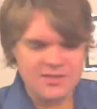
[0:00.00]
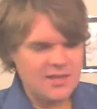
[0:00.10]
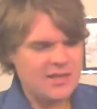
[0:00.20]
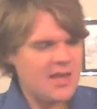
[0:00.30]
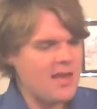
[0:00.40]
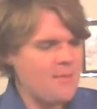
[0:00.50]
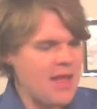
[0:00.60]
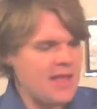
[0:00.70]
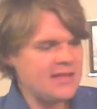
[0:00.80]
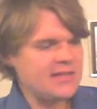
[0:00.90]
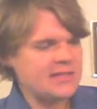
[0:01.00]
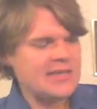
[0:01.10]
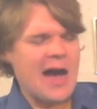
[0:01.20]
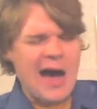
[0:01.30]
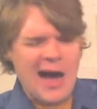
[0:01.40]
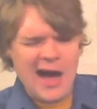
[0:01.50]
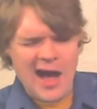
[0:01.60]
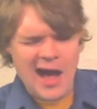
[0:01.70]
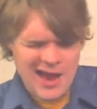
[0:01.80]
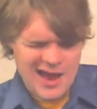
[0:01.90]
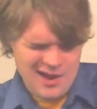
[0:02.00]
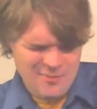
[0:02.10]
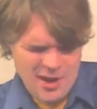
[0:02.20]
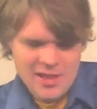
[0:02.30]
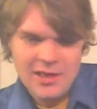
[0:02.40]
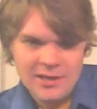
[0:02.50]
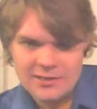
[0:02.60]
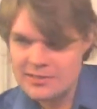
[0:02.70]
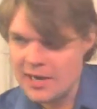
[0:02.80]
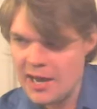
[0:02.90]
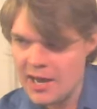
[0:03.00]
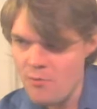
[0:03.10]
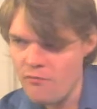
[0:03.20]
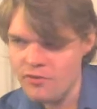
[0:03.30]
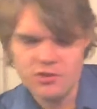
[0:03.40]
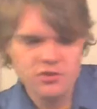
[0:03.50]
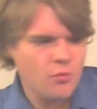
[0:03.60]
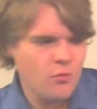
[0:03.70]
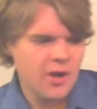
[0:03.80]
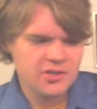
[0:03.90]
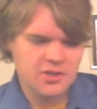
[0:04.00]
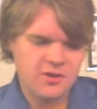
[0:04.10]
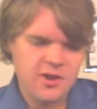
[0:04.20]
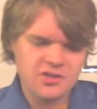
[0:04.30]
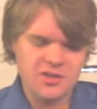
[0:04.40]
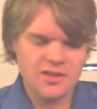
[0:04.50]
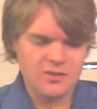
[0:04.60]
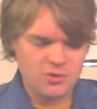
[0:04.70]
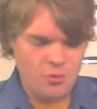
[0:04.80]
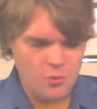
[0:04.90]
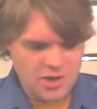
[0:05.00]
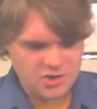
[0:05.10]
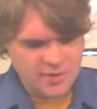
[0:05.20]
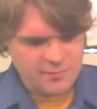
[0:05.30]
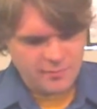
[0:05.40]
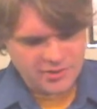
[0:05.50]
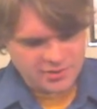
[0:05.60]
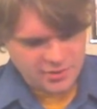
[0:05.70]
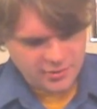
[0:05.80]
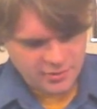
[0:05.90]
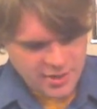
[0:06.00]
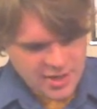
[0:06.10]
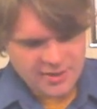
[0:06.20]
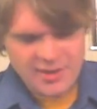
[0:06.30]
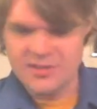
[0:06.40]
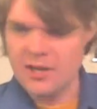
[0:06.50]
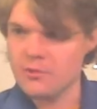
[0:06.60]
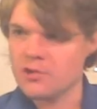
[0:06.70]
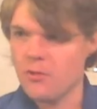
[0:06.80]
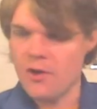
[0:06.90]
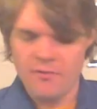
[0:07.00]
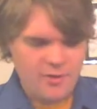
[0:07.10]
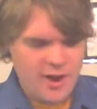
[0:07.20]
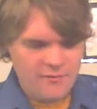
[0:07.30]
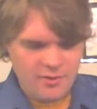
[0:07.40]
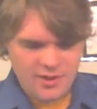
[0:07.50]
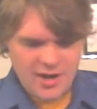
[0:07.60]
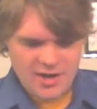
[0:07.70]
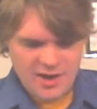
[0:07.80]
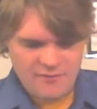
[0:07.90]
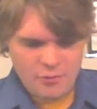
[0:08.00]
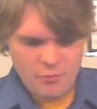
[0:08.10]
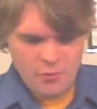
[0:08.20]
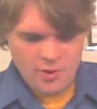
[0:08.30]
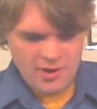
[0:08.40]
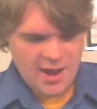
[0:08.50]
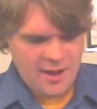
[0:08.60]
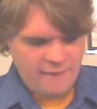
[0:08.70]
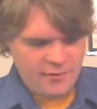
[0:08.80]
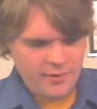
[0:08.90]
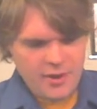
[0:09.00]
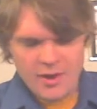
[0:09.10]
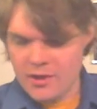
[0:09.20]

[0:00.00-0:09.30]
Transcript: The theme is time. I like time. Hopefully there's a watch in here. Actually, I think there was a watch a couple months ago that I said I was going to wear forever, and then I never wore it ever.